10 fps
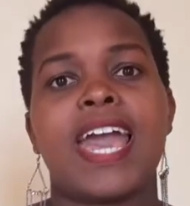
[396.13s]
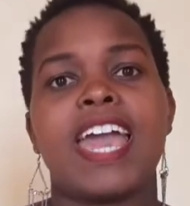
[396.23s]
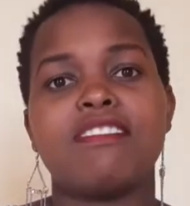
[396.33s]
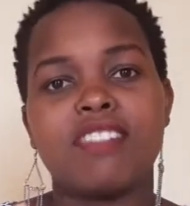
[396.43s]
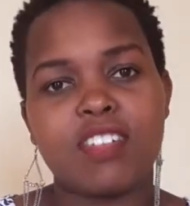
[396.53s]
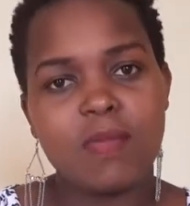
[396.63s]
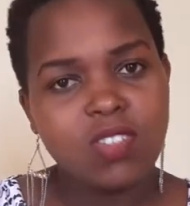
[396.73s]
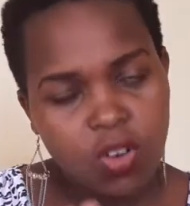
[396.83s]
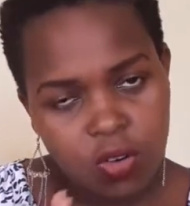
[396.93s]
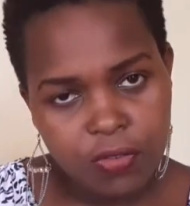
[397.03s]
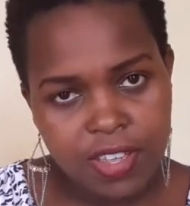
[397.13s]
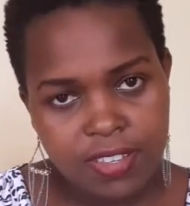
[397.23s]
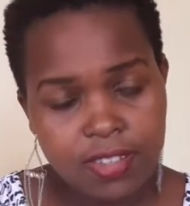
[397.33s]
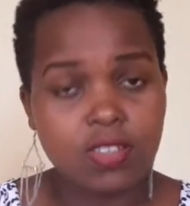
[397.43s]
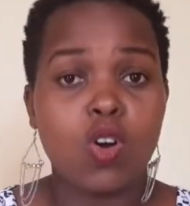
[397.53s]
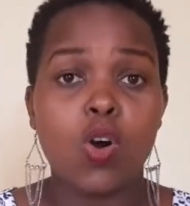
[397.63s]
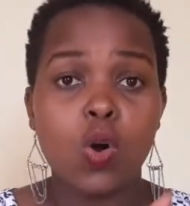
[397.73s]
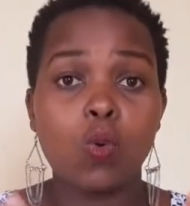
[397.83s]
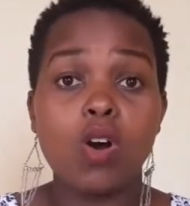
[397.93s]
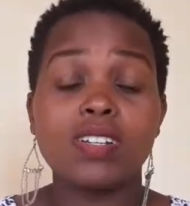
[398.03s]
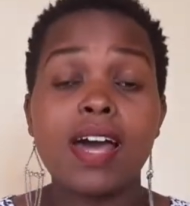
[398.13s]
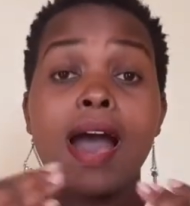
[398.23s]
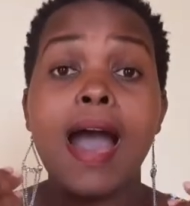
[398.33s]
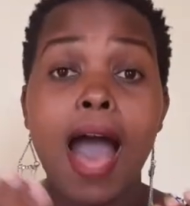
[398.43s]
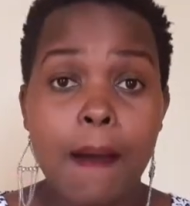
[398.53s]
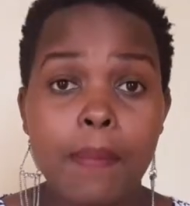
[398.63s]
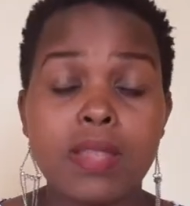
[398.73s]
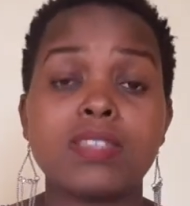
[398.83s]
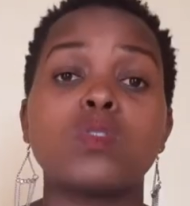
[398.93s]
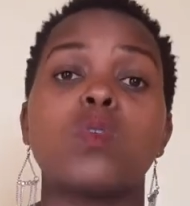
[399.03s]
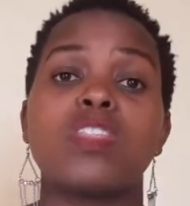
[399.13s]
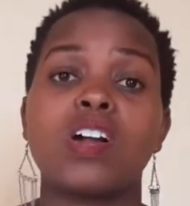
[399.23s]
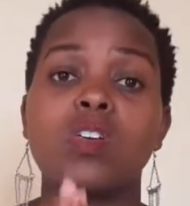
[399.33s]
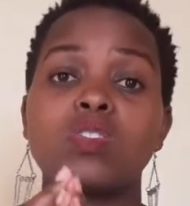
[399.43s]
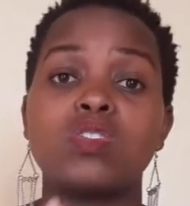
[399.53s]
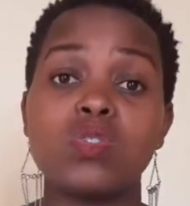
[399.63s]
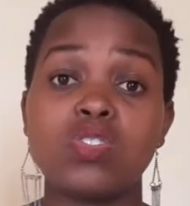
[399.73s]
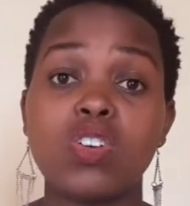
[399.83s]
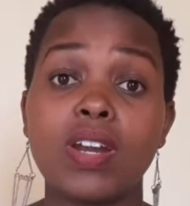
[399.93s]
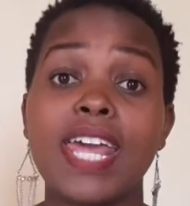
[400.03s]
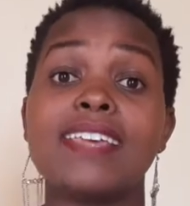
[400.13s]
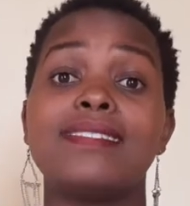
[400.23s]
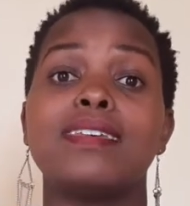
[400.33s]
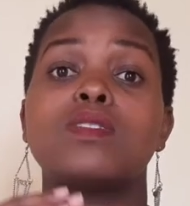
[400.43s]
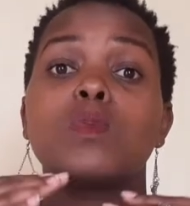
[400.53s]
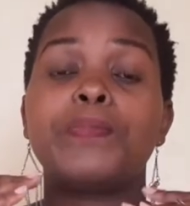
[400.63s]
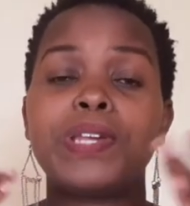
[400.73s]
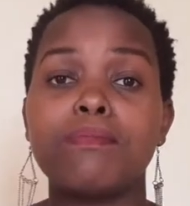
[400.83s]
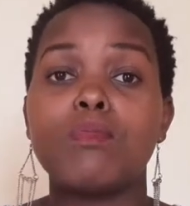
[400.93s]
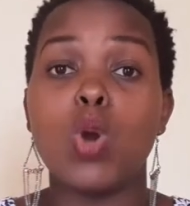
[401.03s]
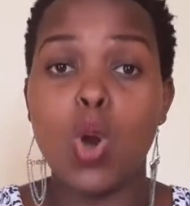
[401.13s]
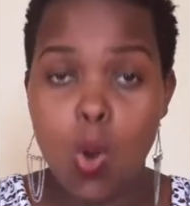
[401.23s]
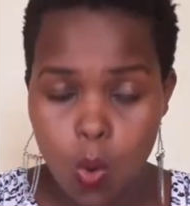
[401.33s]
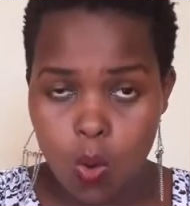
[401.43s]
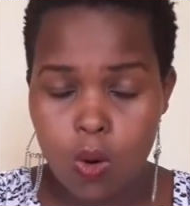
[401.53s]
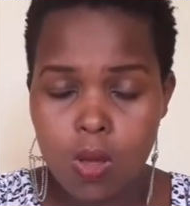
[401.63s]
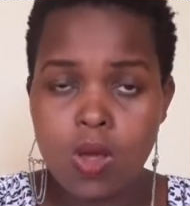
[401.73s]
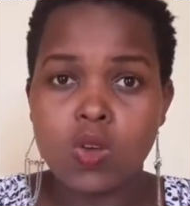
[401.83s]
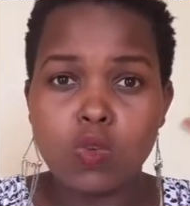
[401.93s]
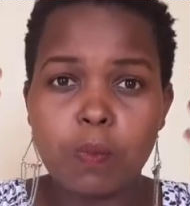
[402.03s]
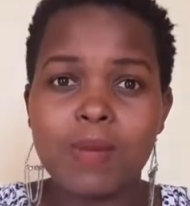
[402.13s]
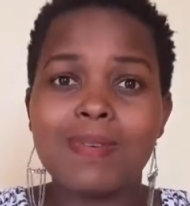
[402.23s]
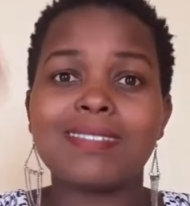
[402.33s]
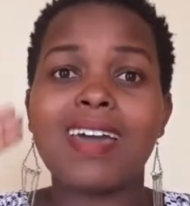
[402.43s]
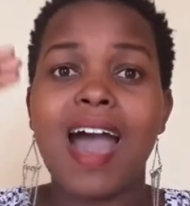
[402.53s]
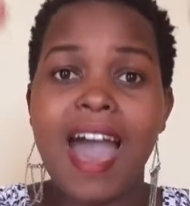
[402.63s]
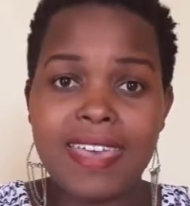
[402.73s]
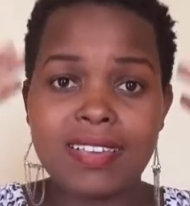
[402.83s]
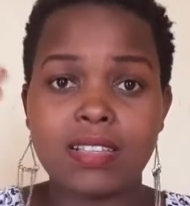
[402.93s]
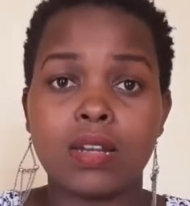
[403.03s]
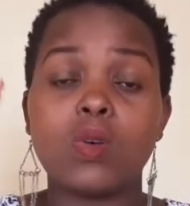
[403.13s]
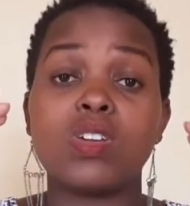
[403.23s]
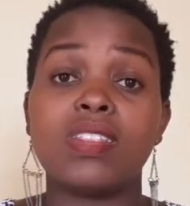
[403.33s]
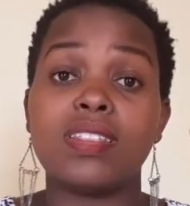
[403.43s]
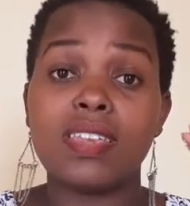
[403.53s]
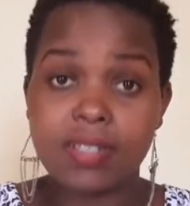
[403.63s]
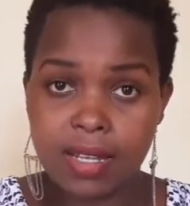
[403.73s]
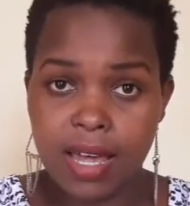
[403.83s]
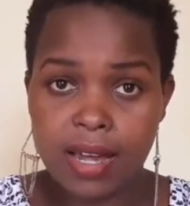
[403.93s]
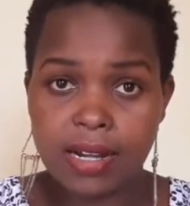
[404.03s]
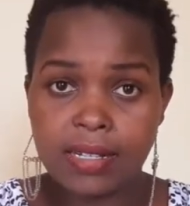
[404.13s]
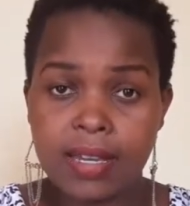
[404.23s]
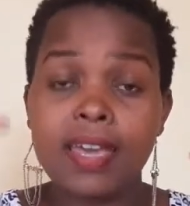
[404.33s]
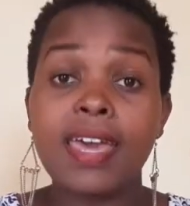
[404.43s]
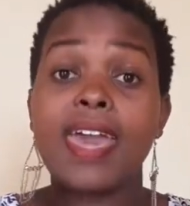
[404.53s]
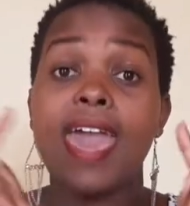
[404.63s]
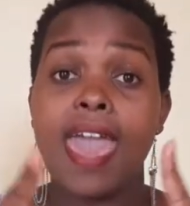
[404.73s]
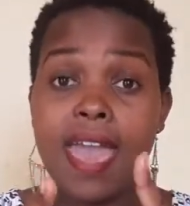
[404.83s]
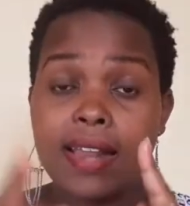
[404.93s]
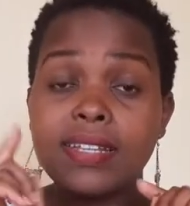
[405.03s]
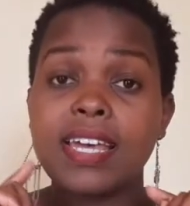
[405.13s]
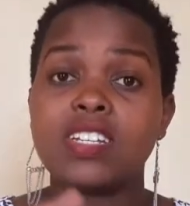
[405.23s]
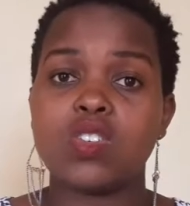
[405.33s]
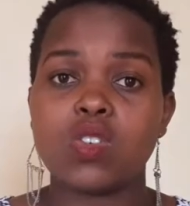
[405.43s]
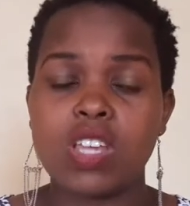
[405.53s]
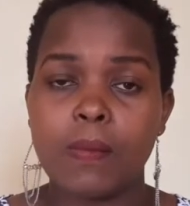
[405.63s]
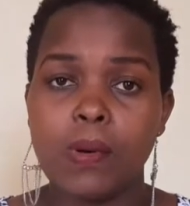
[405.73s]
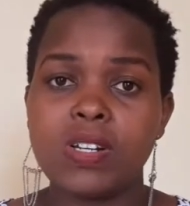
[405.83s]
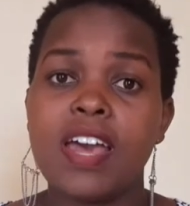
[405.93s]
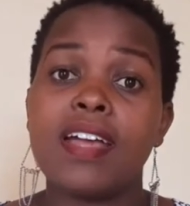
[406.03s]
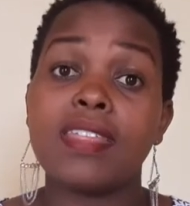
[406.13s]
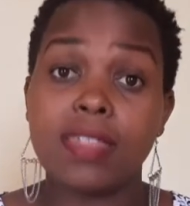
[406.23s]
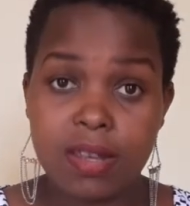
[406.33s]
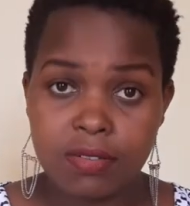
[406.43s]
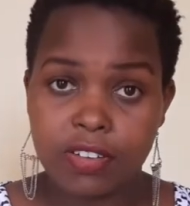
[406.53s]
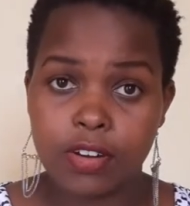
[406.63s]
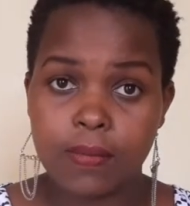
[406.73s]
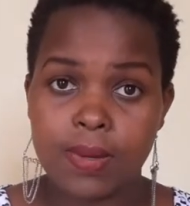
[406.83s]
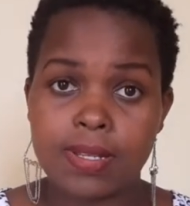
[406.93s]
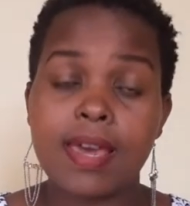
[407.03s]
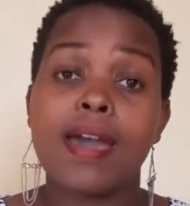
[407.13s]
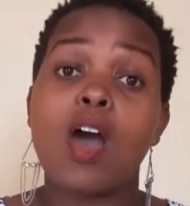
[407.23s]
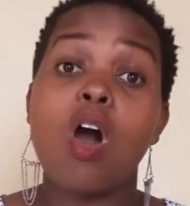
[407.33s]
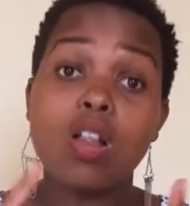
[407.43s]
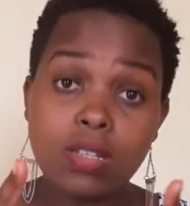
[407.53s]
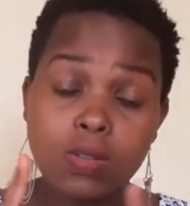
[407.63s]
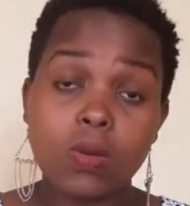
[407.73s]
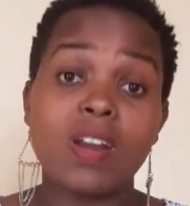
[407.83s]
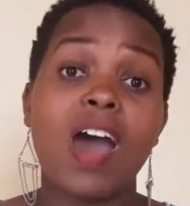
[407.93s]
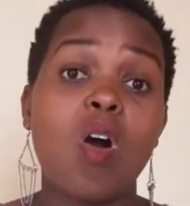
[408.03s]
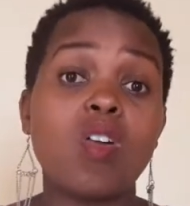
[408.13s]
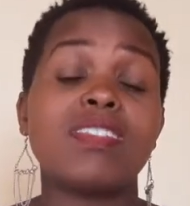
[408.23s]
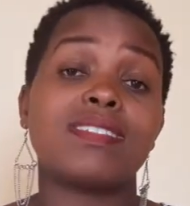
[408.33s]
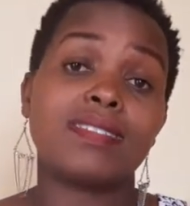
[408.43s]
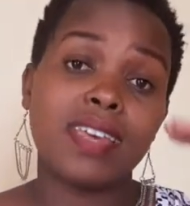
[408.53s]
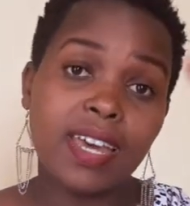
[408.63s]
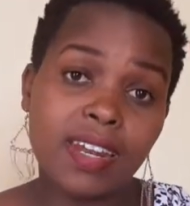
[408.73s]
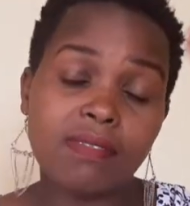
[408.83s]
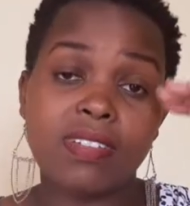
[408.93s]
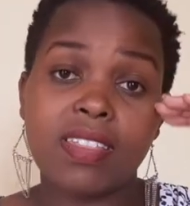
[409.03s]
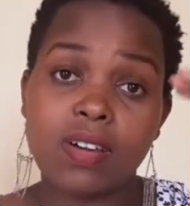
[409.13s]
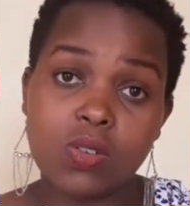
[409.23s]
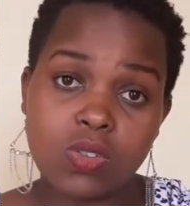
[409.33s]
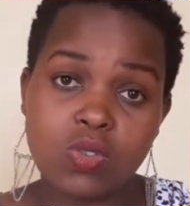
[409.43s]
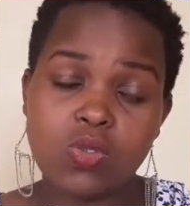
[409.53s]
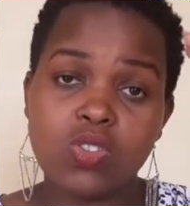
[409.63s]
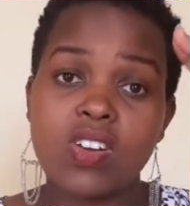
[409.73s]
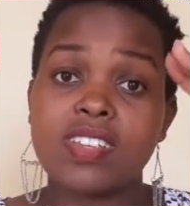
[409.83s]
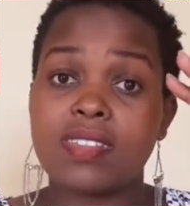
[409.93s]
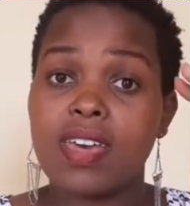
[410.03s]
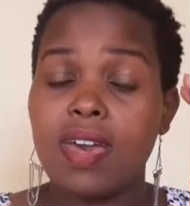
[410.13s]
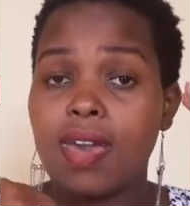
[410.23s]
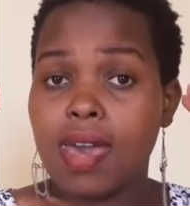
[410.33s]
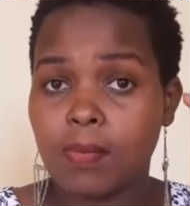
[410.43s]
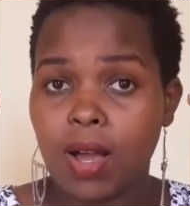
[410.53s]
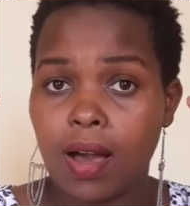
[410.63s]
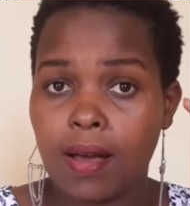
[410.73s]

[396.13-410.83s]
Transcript: environmental offenses what happens so the constitution is the supreme law supreme is the highest law in this land and it talks about the environment also now the second after the constitution is the emca